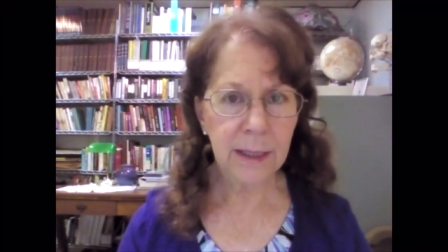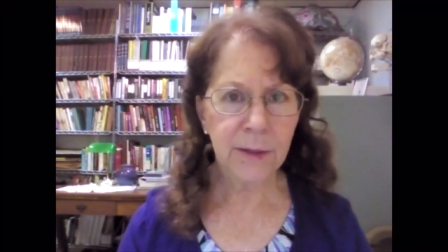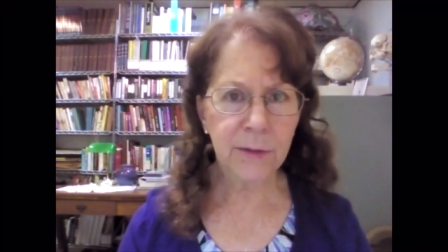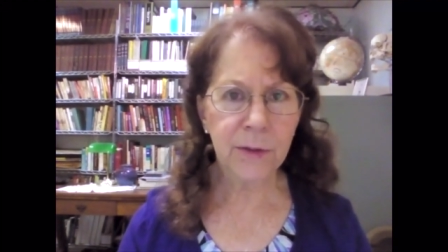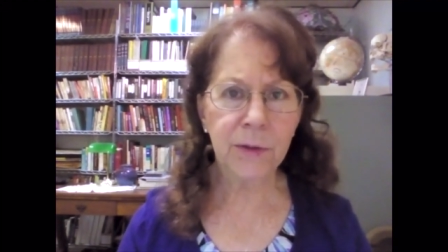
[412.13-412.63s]

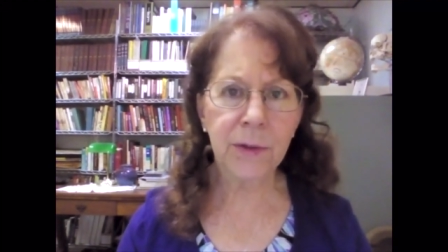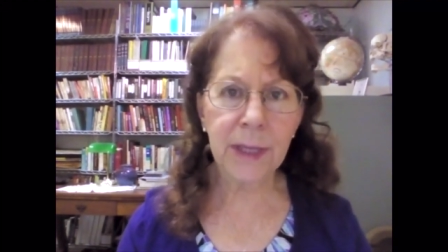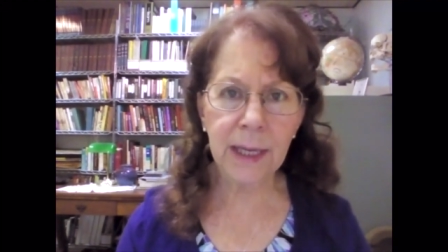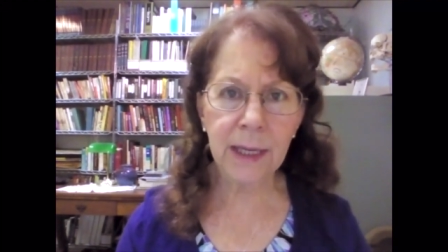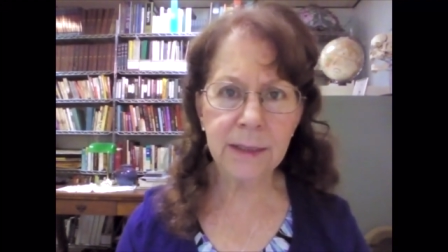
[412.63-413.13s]
You know, you
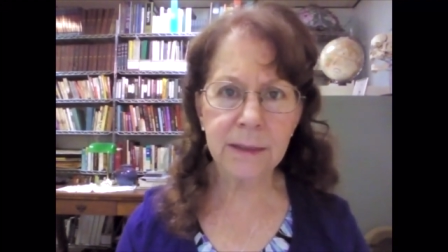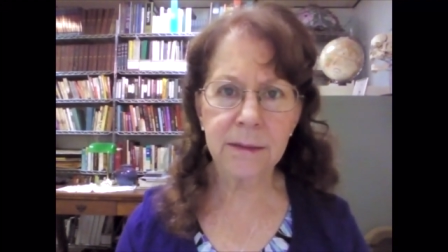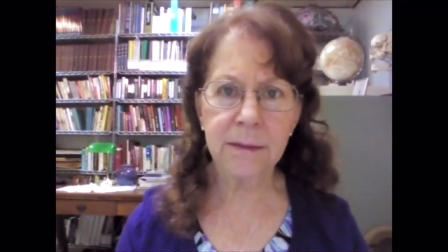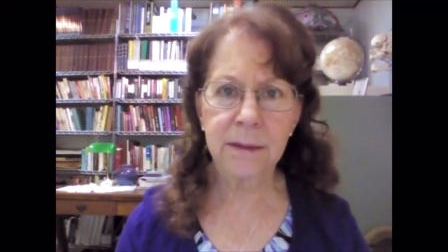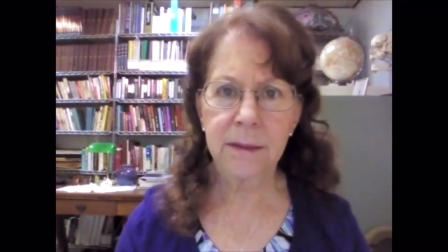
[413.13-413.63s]

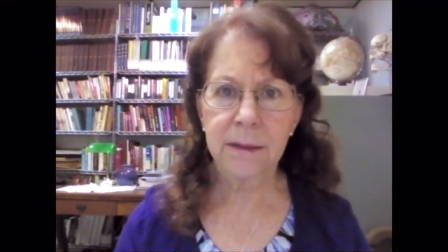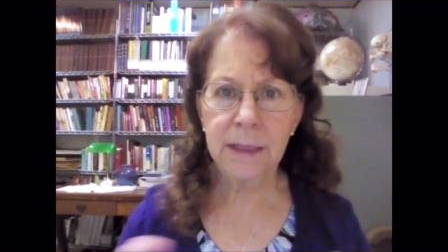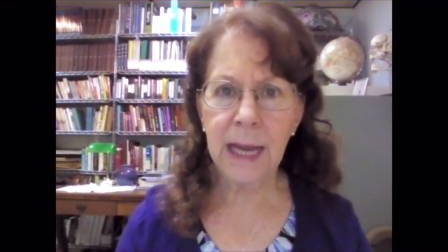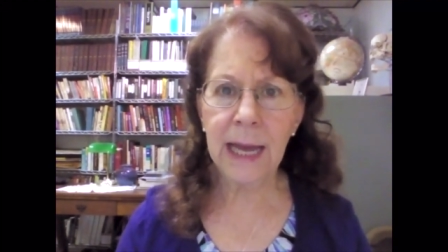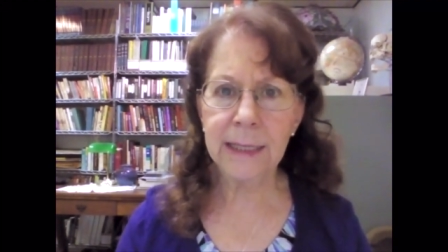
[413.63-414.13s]
can't
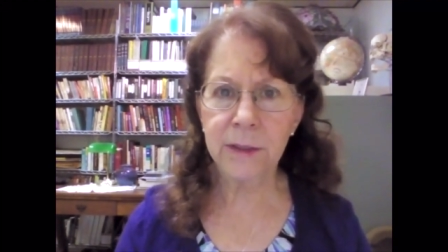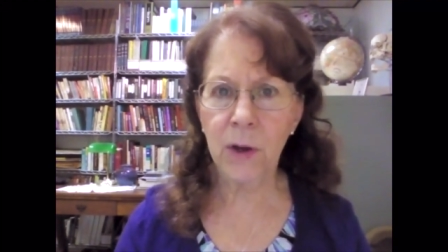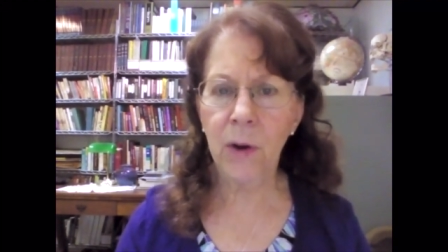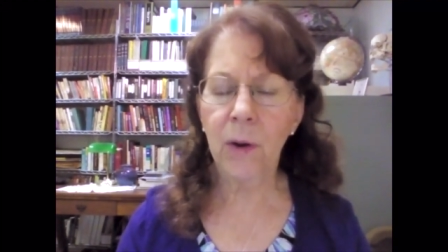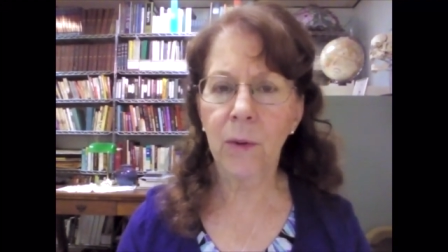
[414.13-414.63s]
not
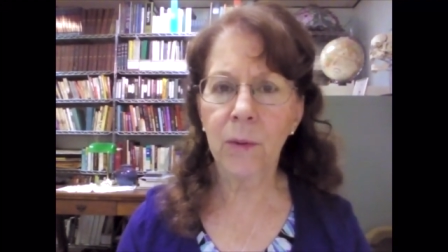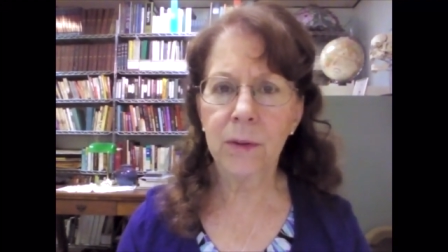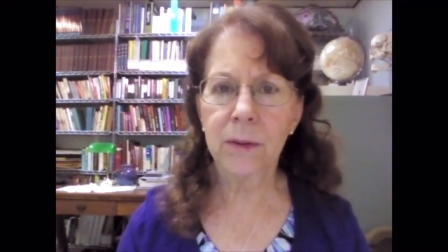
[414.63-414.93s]
know